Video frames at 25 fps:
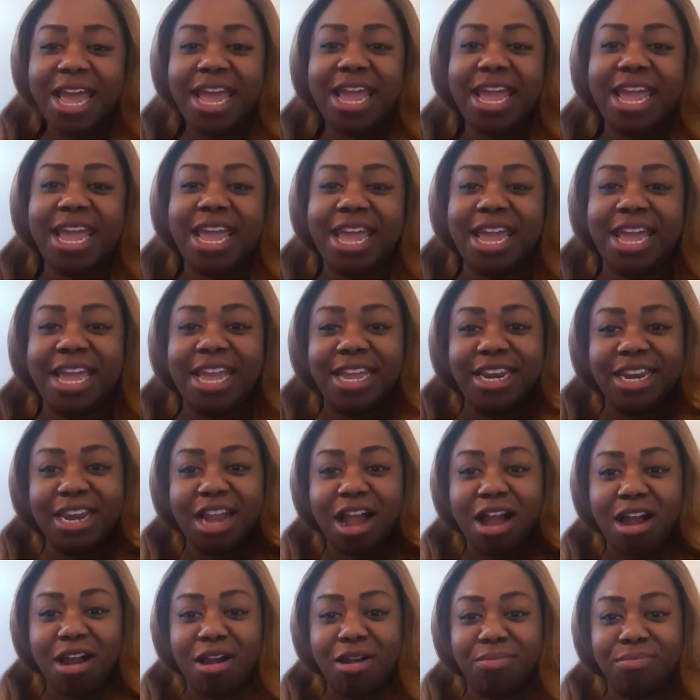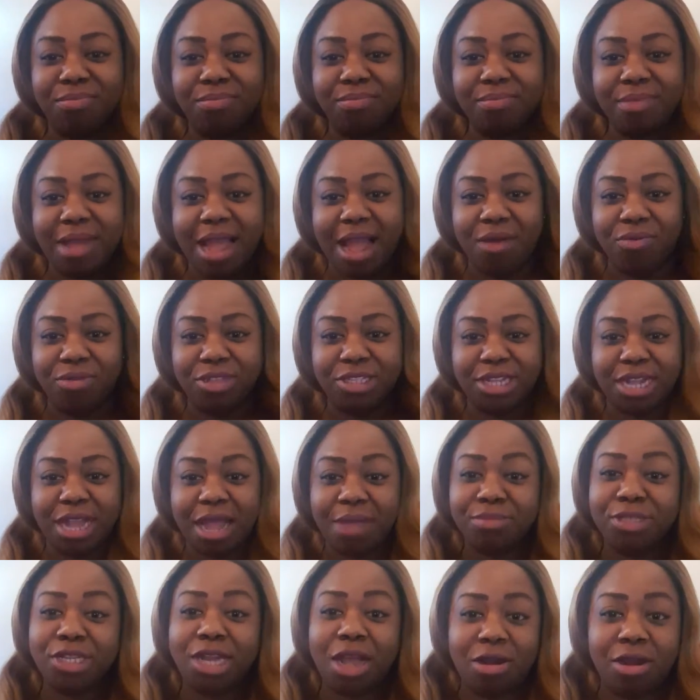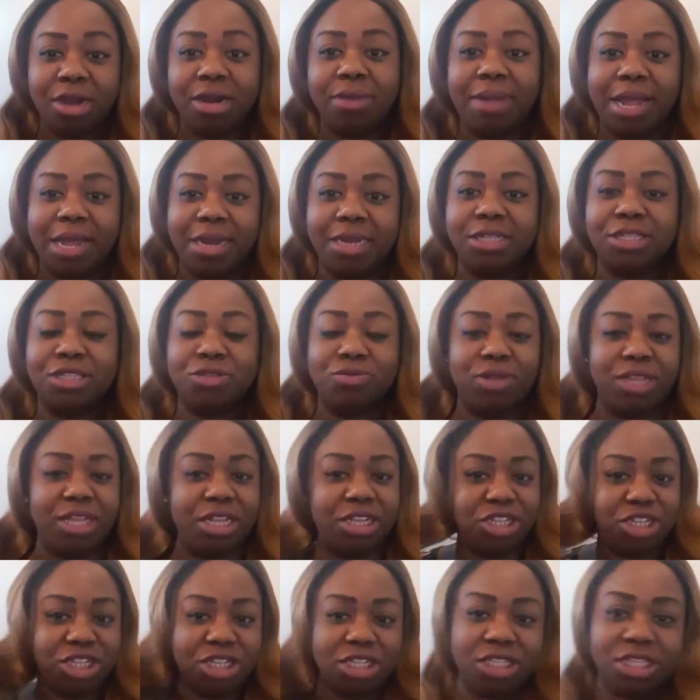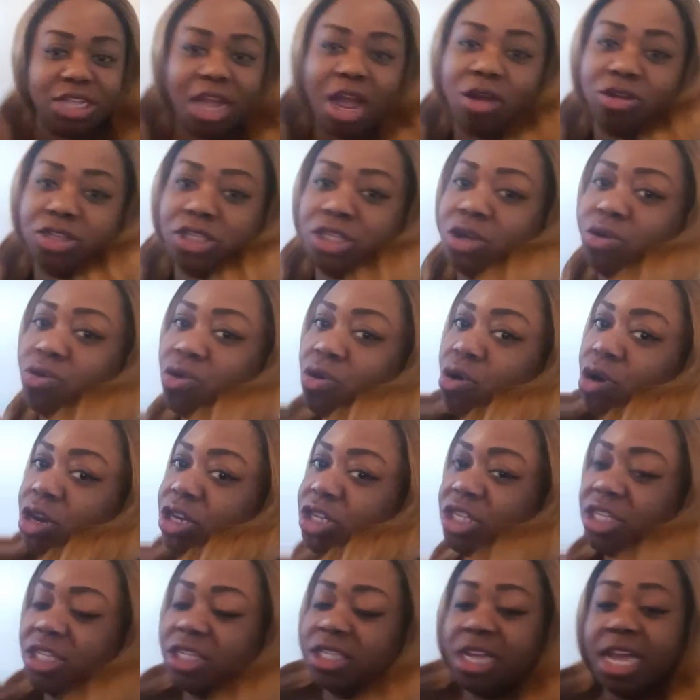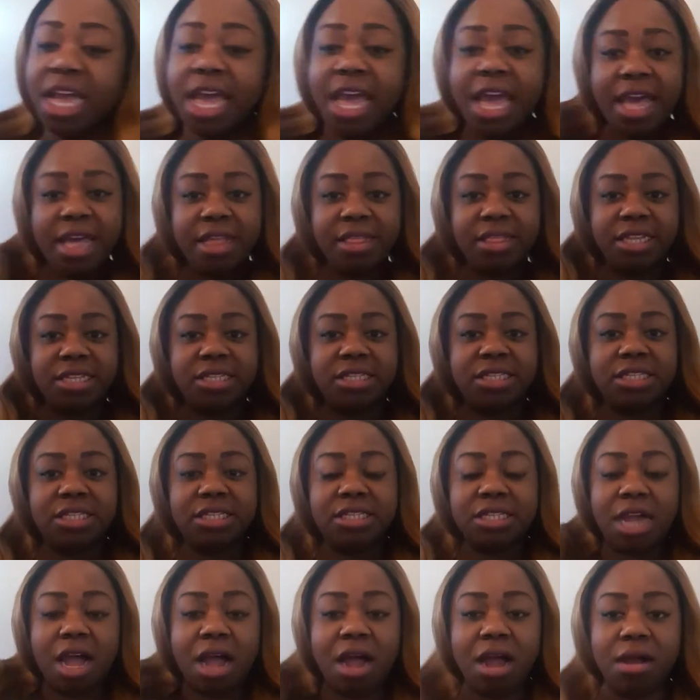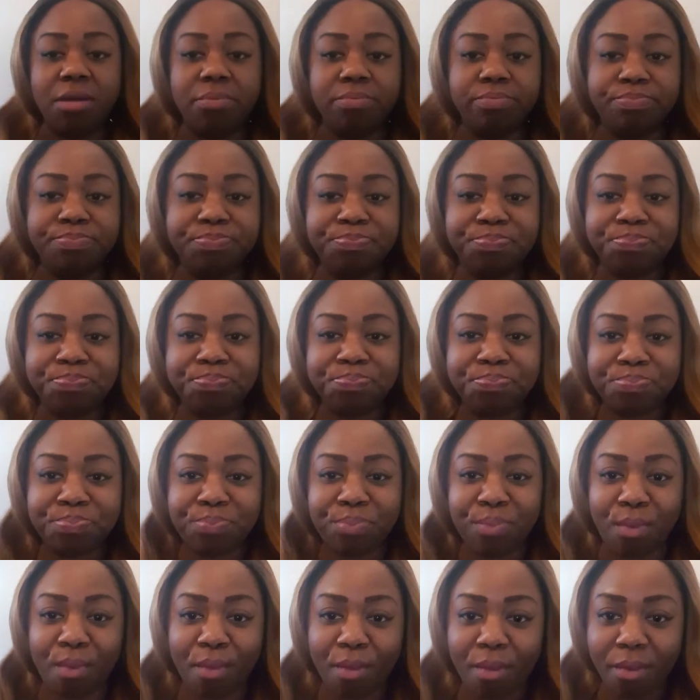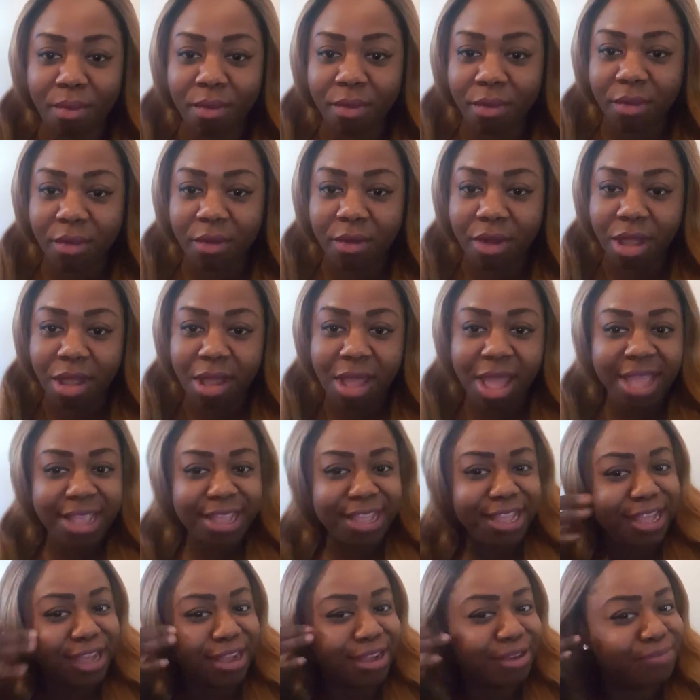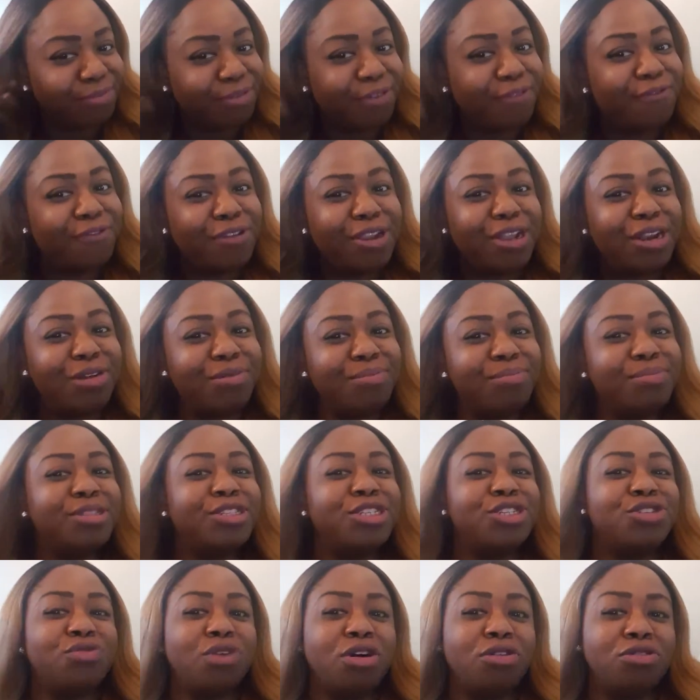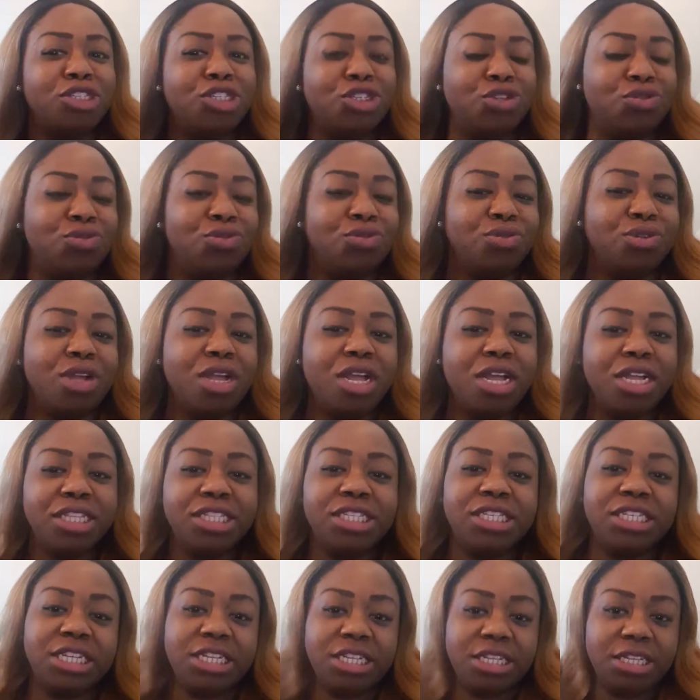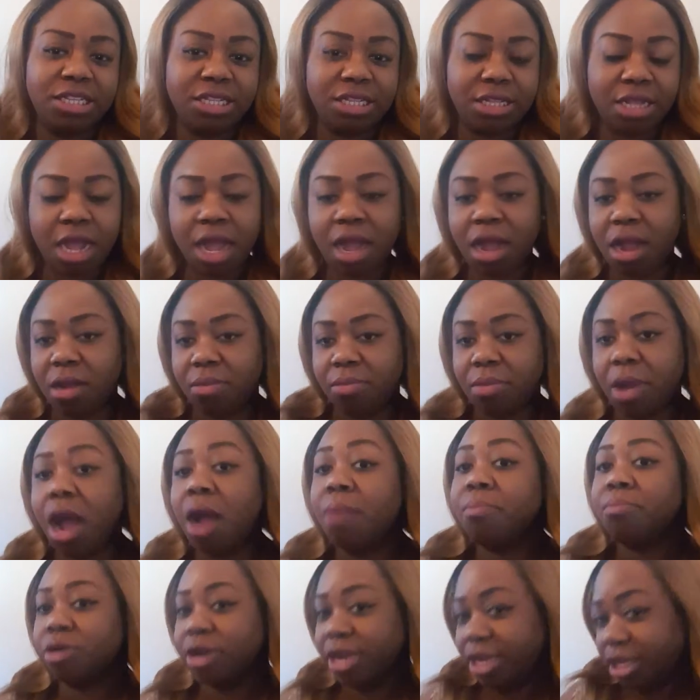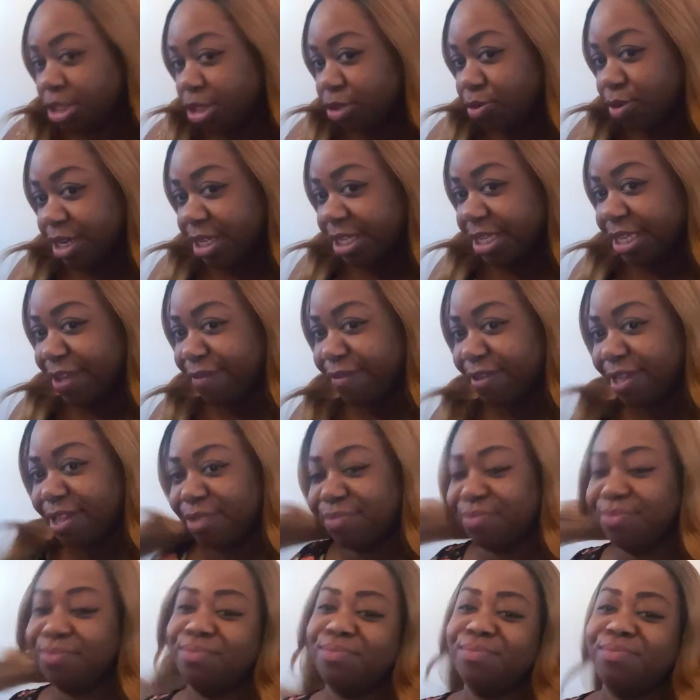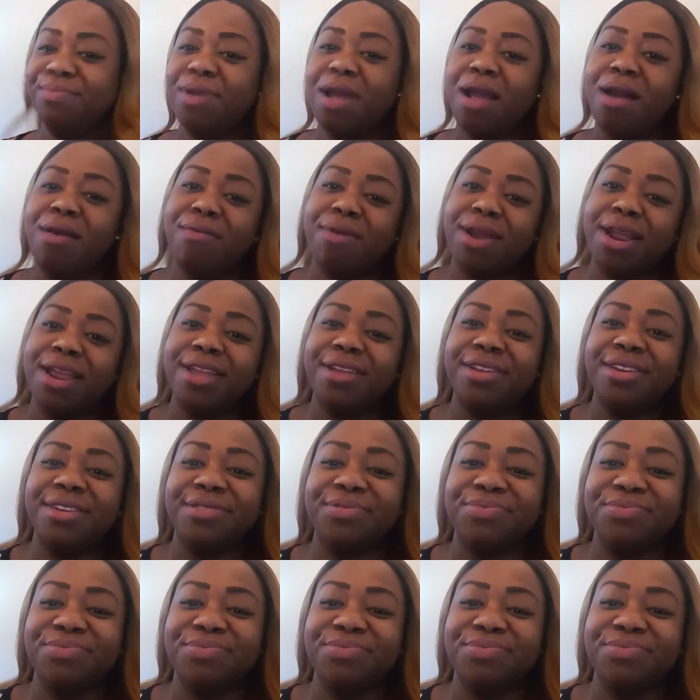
And, um, I will t I'm talking about this wig. She's also gorgeous. This is, um, yeah, Freedom two oh two T, um, ombre twenty-seven. All right.